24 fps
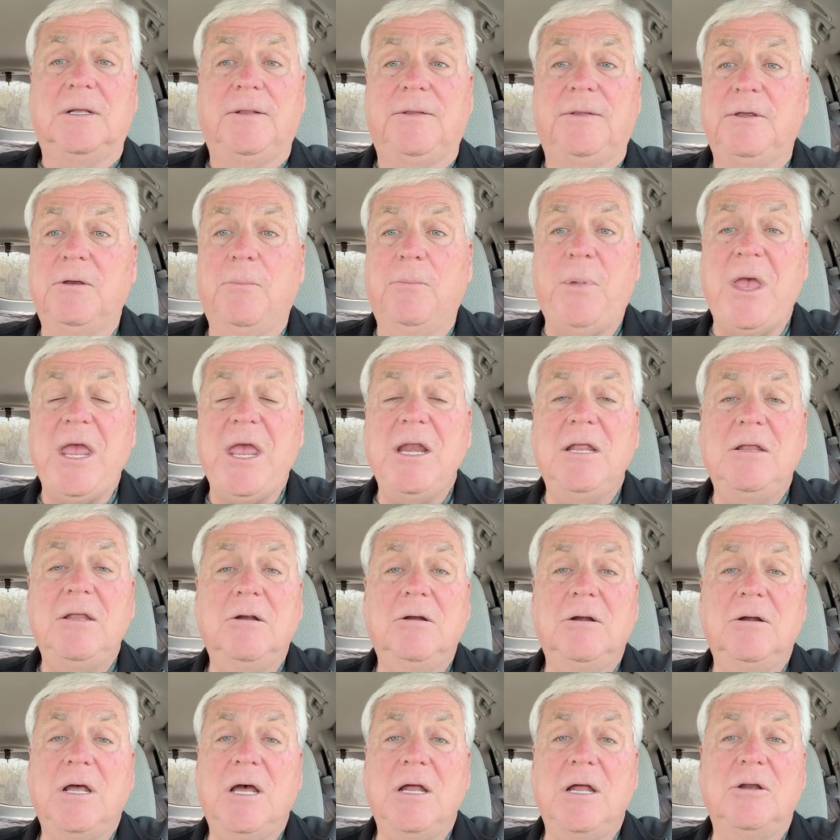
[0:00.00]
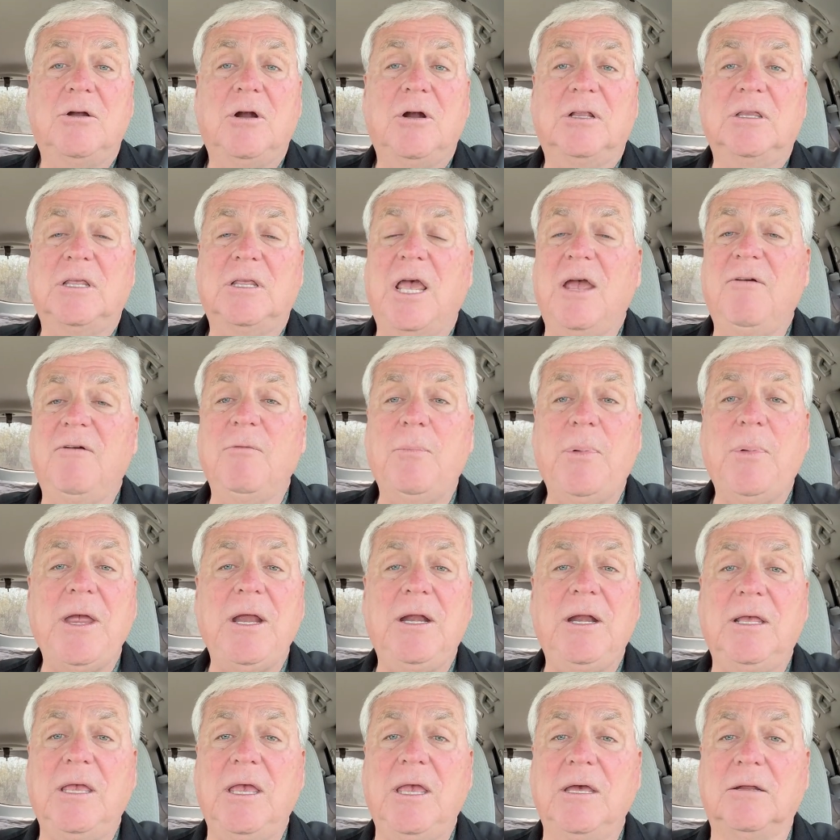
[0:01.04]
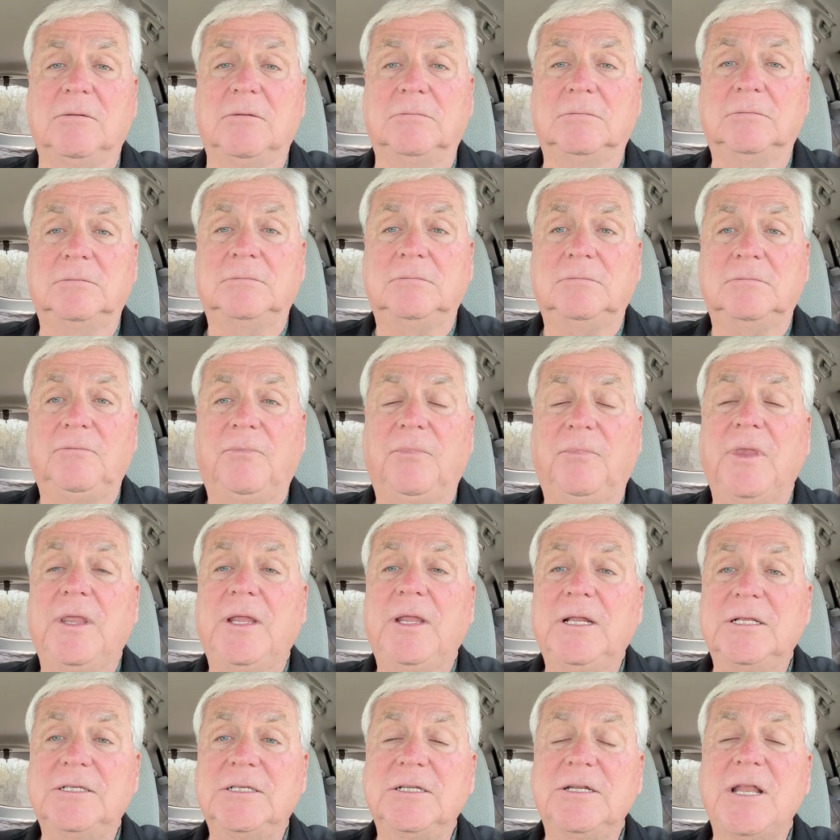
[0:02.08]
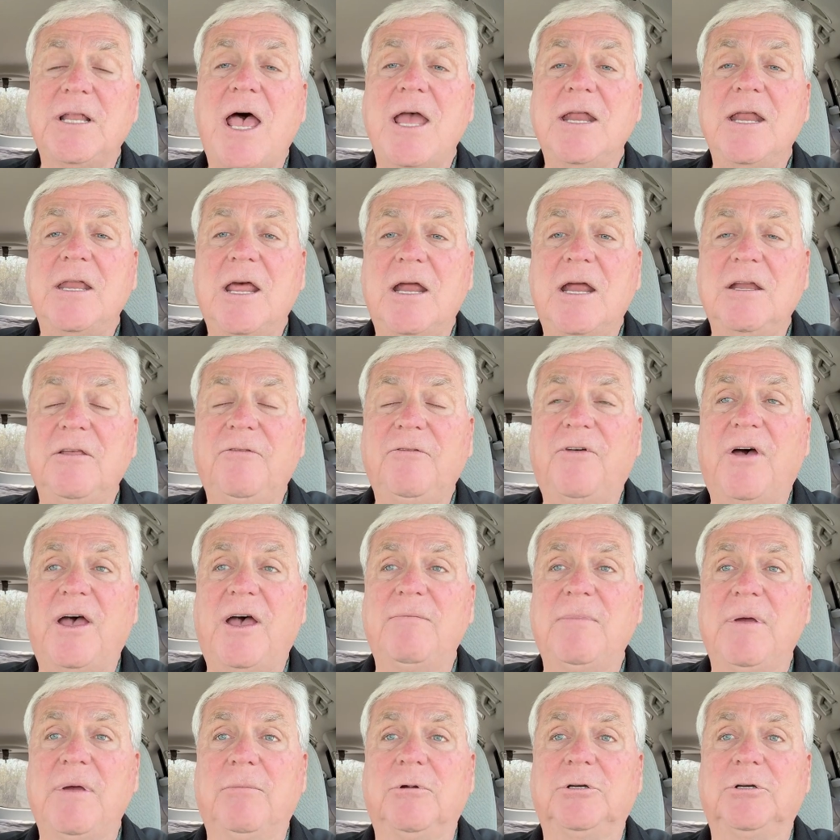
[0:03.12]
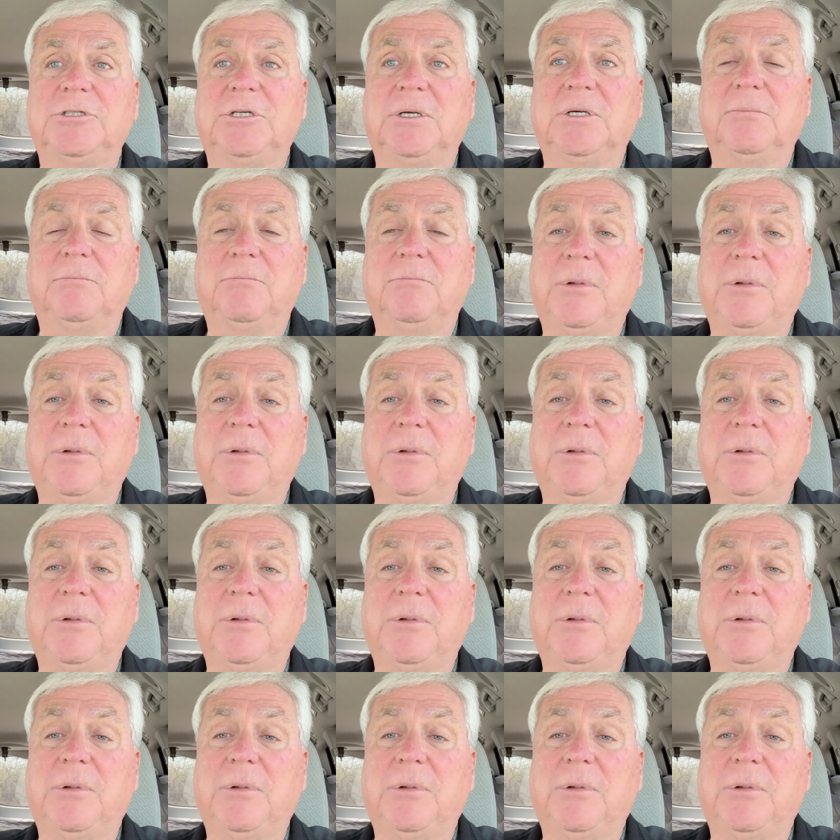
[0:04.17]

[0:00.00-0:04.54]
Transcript: You're paid and you're done. You don't have to ever pay it again. Then it's a $9.95 membership.